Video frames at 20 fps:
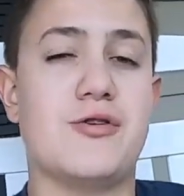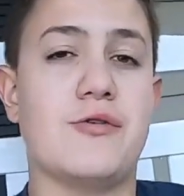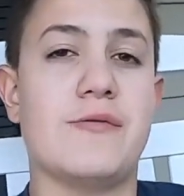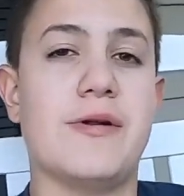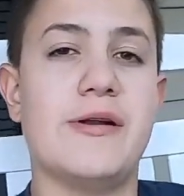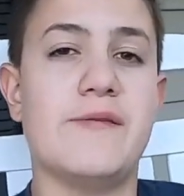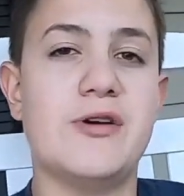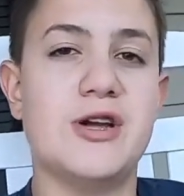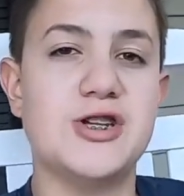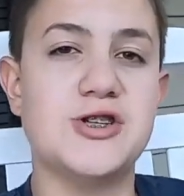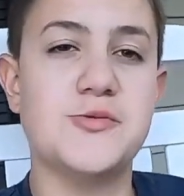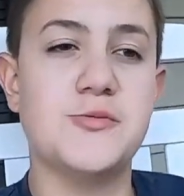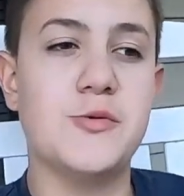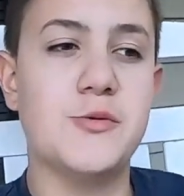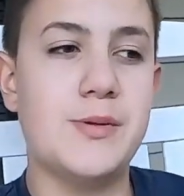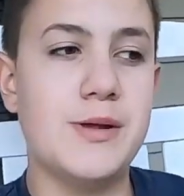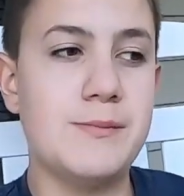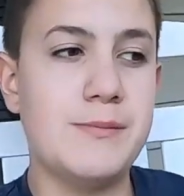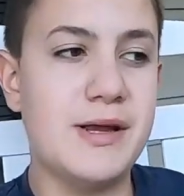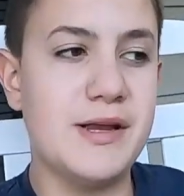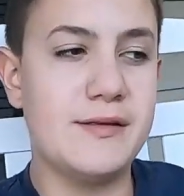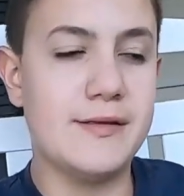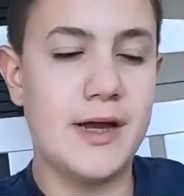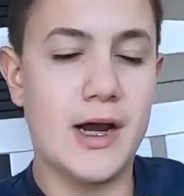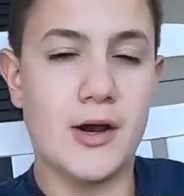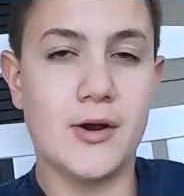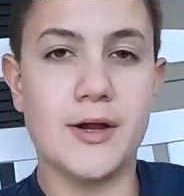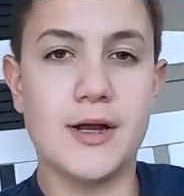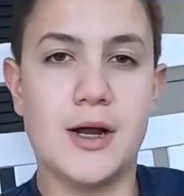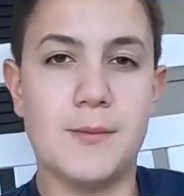A renovation would be me
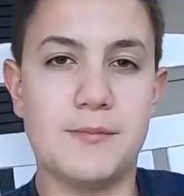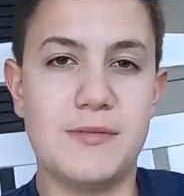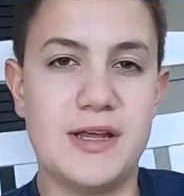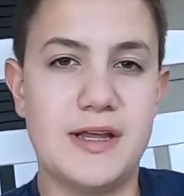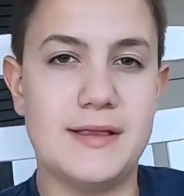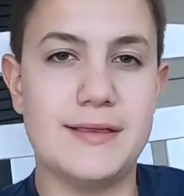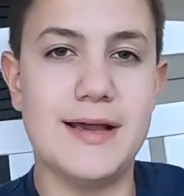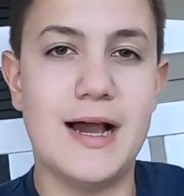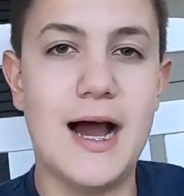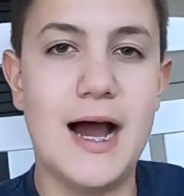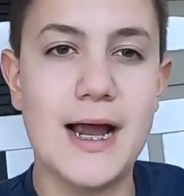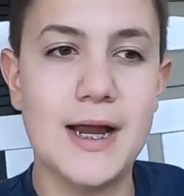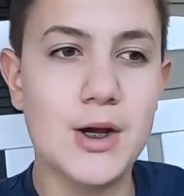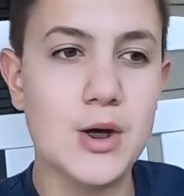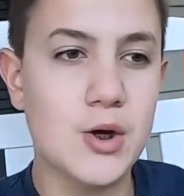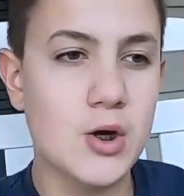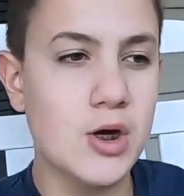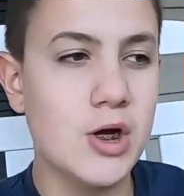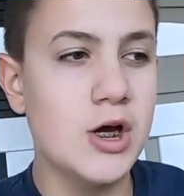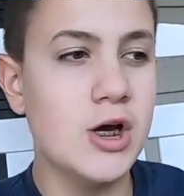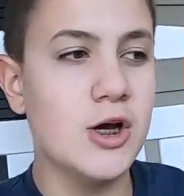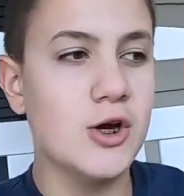tearing up the entire